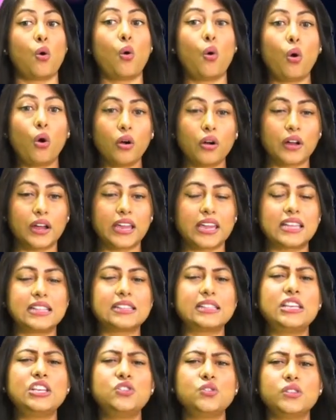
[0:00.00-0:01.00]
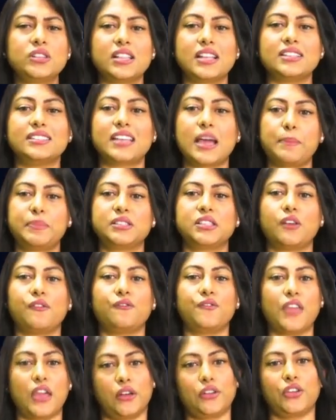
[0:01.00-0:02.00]
or it can lead you to the depths of
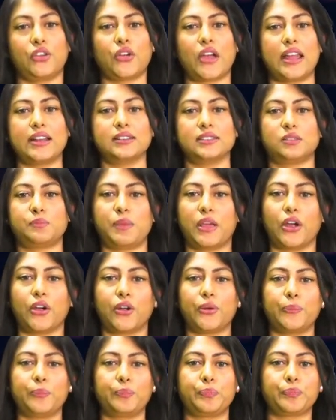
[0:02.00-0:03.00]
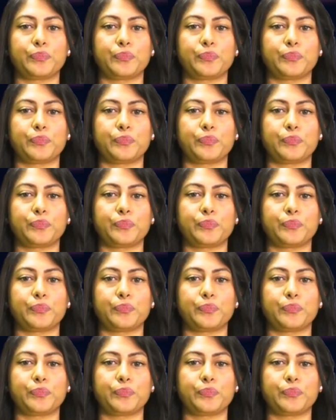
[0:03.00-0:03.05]
failure and despair.